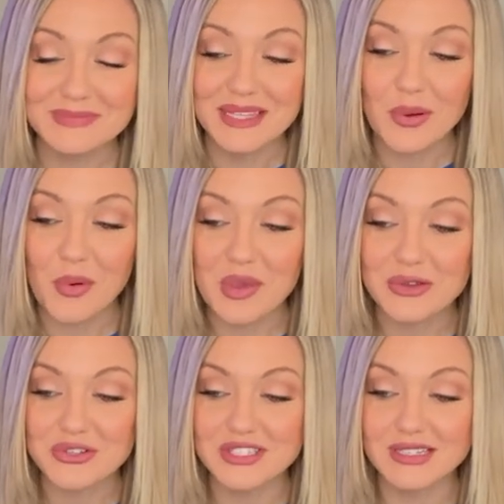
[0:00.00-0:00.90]
That will be
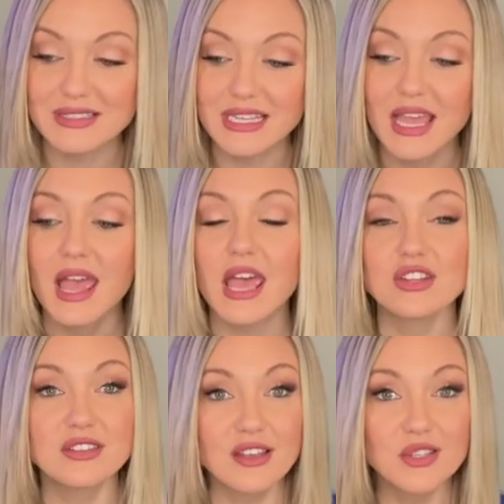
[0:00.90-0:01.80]
interesting to see. And
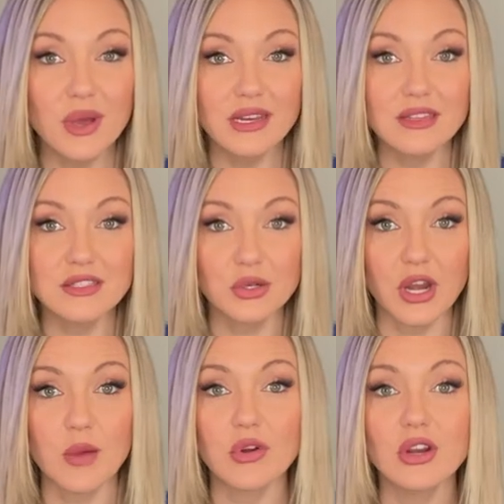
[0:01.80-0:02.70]
she's also on
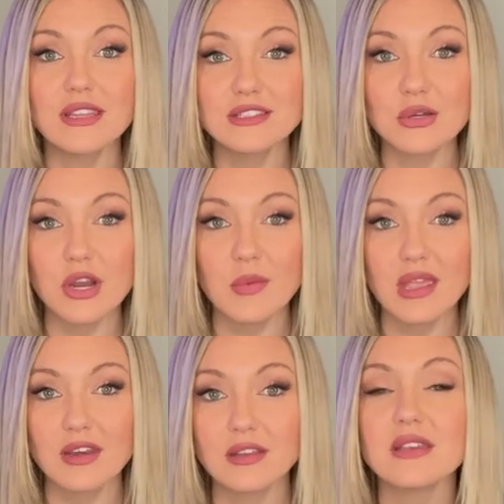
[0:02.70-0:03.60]
Instagram. Her Instagram
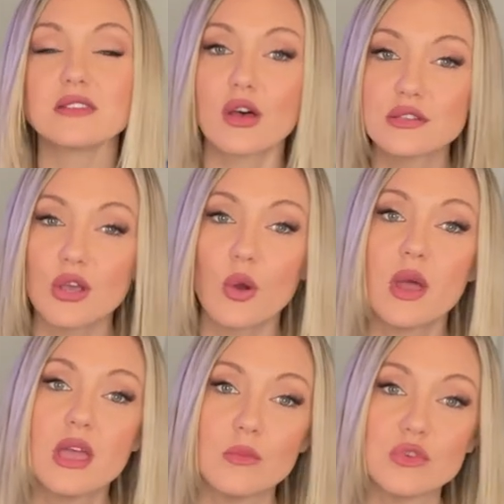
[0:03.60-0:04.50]
handle is also
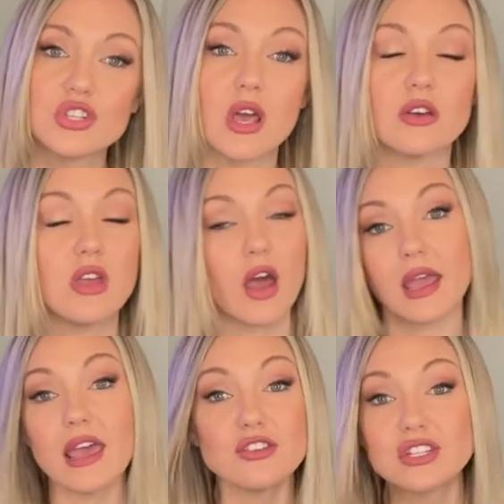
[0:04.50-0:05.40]
Michelle Young.
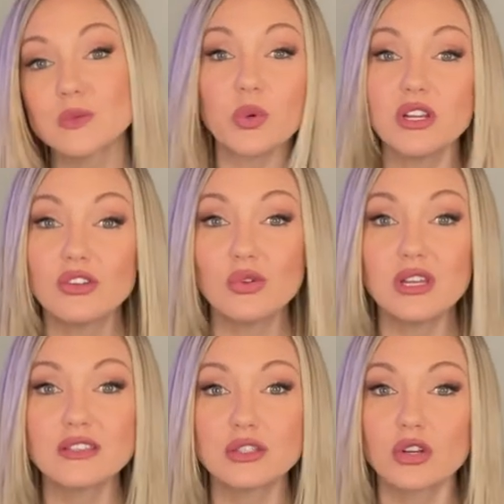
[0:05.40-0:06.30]
And she's pretty new to
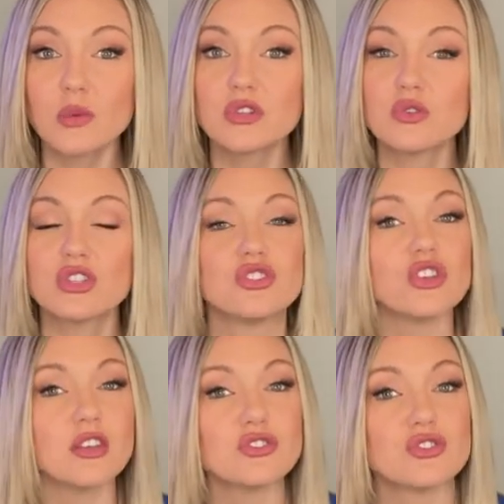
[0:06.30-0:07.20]
Instagram too. She
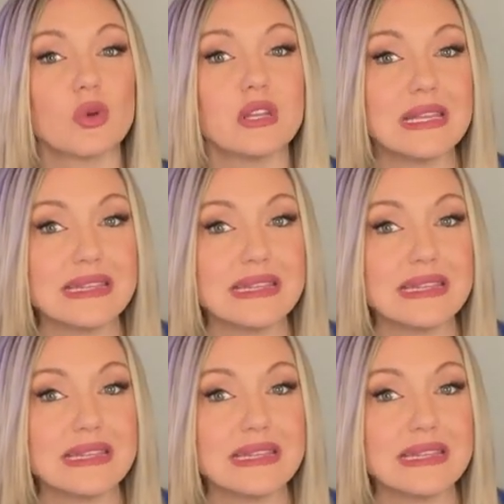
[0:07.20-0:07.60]
just joined